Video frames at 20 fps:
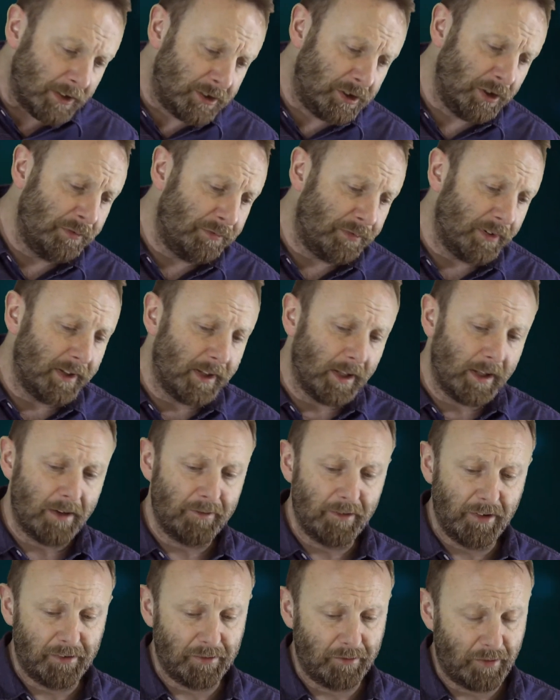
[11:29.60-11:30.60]
Two further
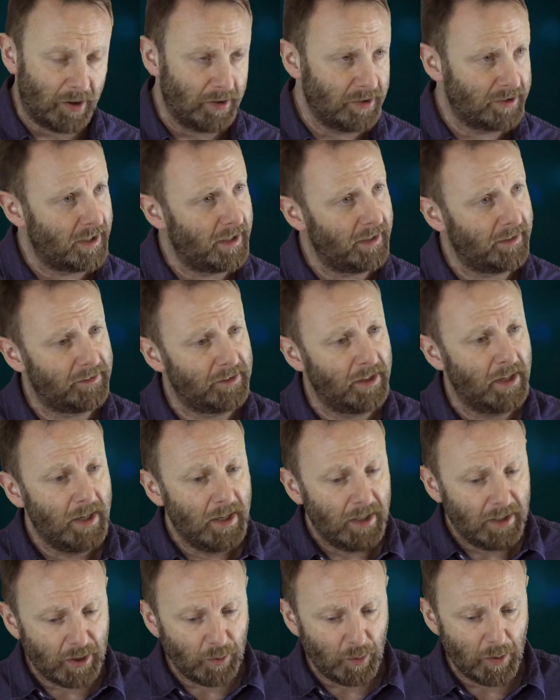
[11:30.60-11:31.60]
levels of context
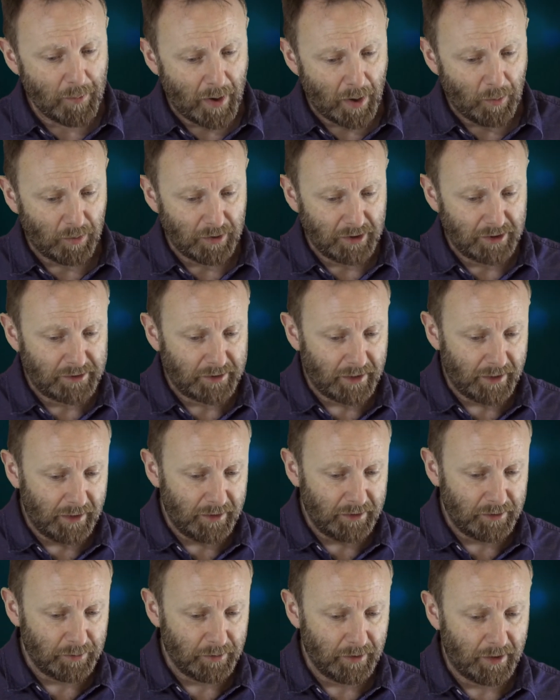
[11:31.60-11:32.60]
that we might want to take
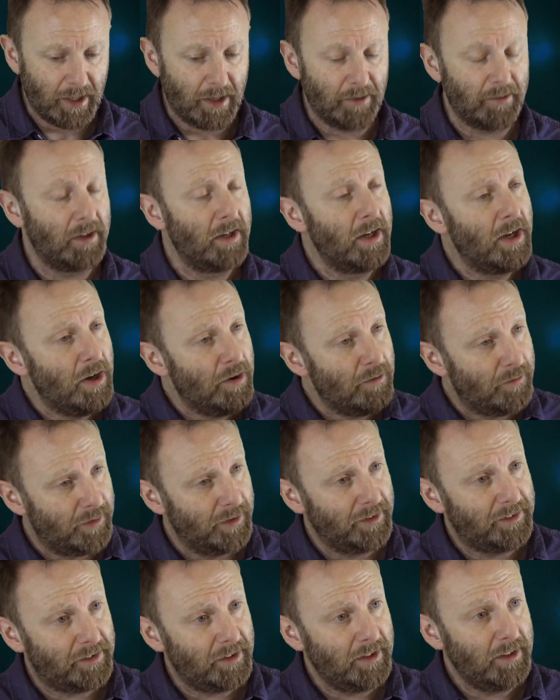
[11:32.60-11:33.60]
into account.
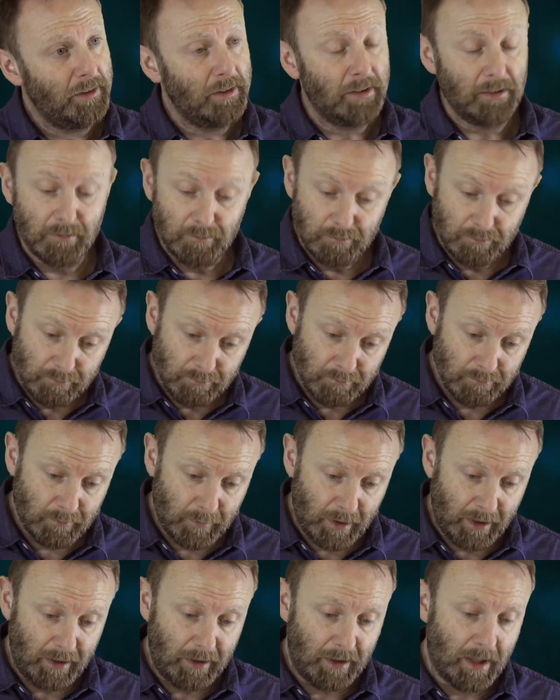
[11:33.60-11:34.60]
Firstly,
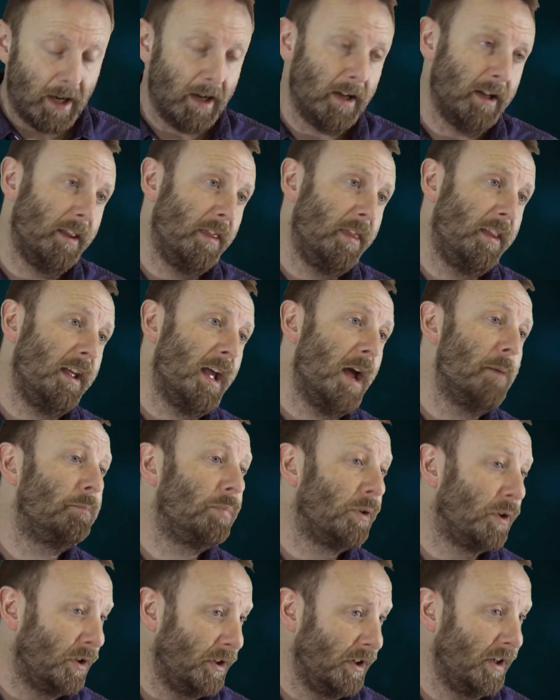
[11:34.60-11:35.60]
the
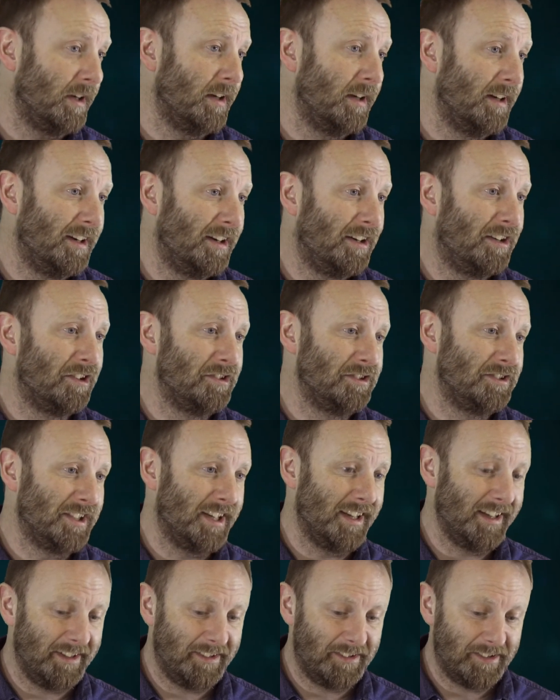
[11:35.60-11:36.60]
employer
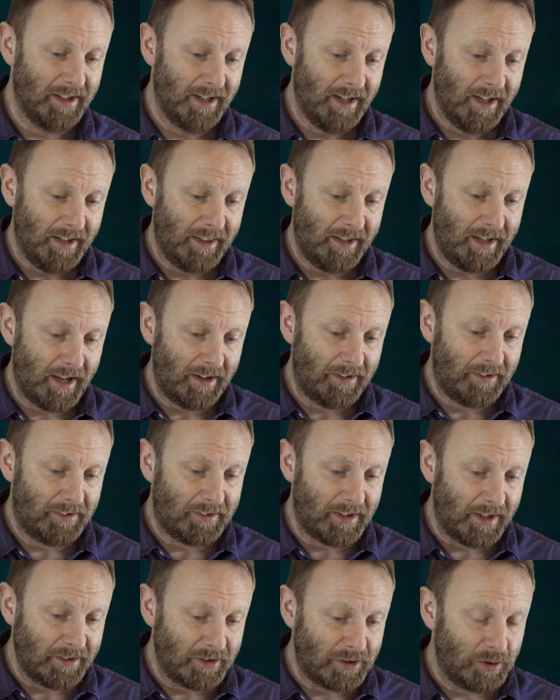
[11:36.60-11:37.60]
context, the
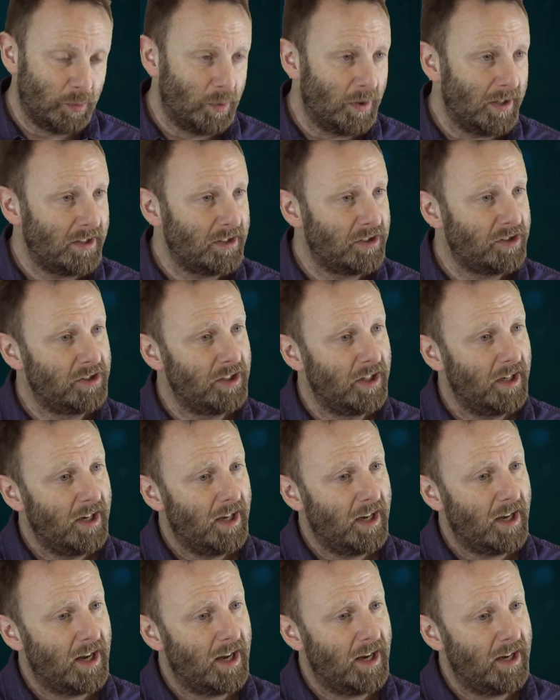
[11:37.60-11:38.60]
extent to which
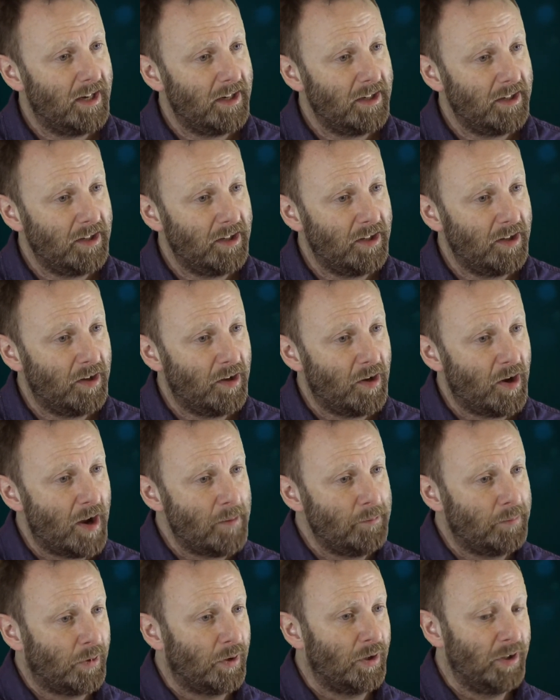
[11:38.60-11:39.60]

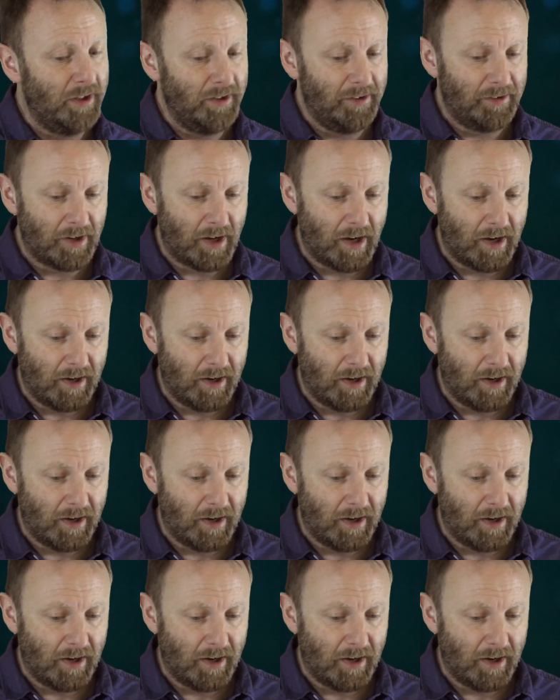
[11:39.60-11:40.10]
employers'